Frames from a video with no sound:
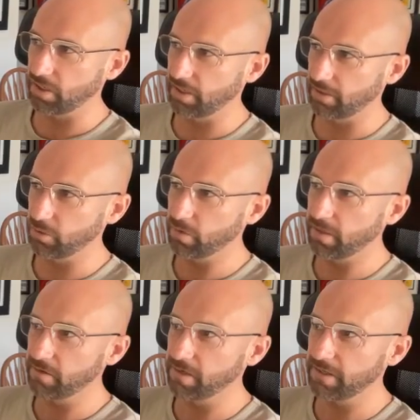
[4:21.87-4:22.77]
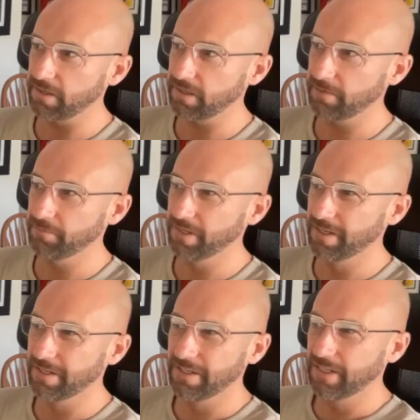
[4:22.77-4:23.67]
of liquidity right there.
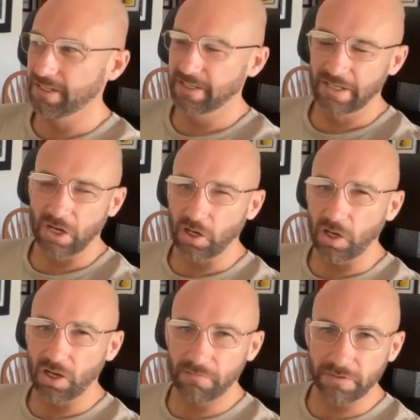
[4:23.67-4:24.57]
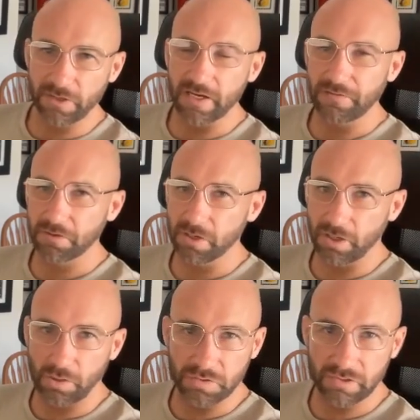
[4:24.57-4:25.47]
Often you never know.
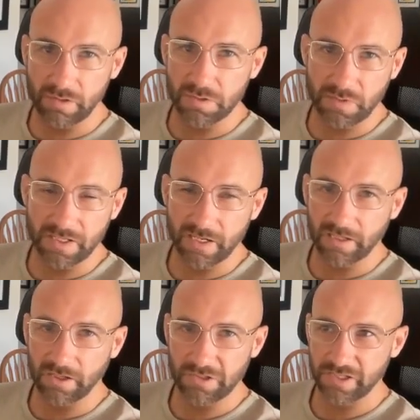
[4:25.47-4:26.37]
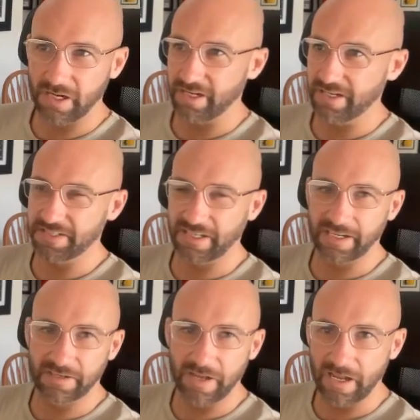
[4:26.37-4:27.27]
Sometimes we can get close to highs. I
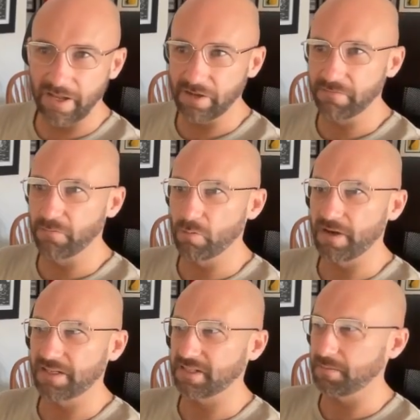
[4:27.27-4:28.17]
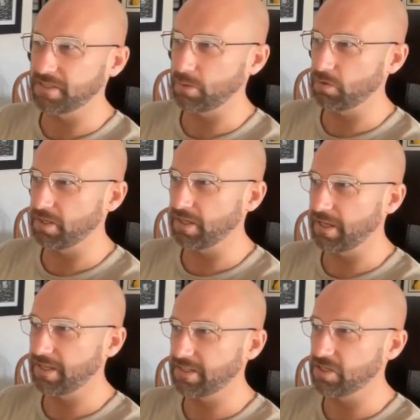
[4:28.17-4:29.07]
can form an SMT with
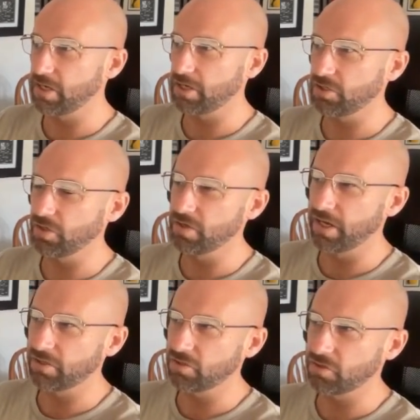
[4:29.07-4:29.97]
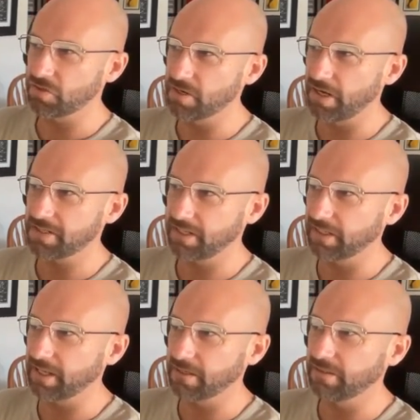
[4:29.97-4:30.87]
ES and not take
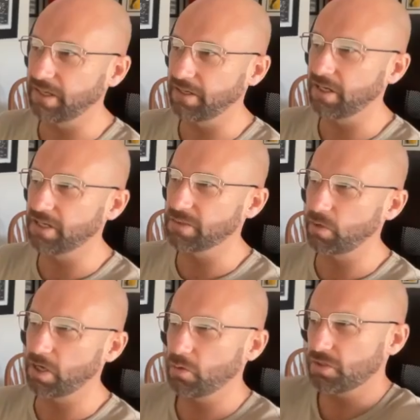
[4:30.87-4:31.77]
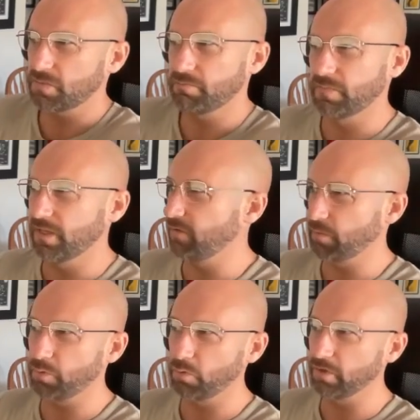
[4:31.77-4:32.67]
out that high. So I always just leave it a
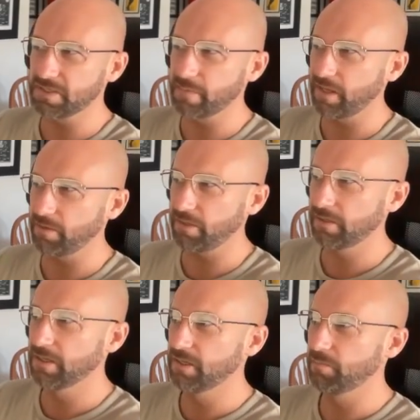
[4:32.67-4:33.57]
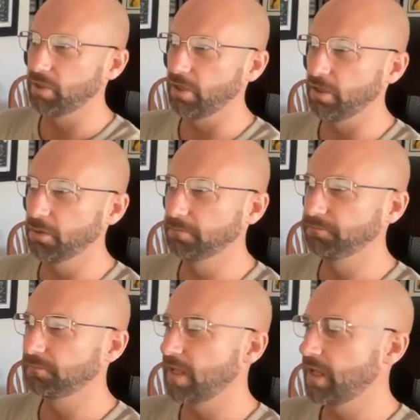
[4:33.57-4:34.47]
point maybe below.
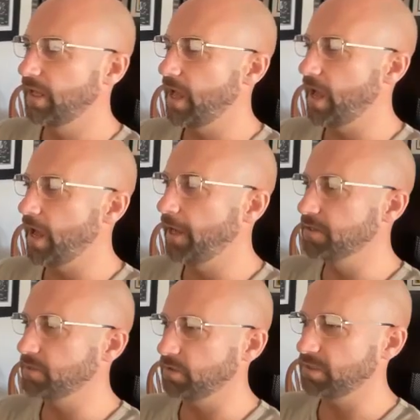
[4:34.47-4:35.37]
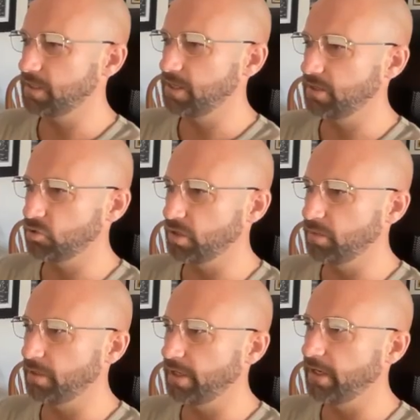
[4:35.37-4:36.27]
So we'll see how the trade
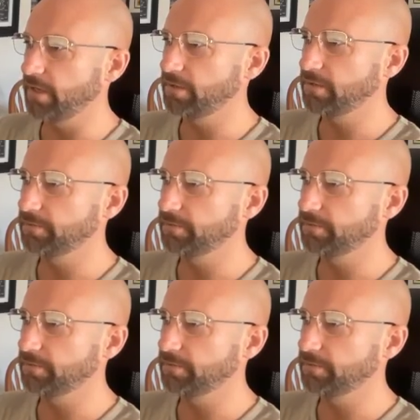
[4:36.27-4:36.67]
played out.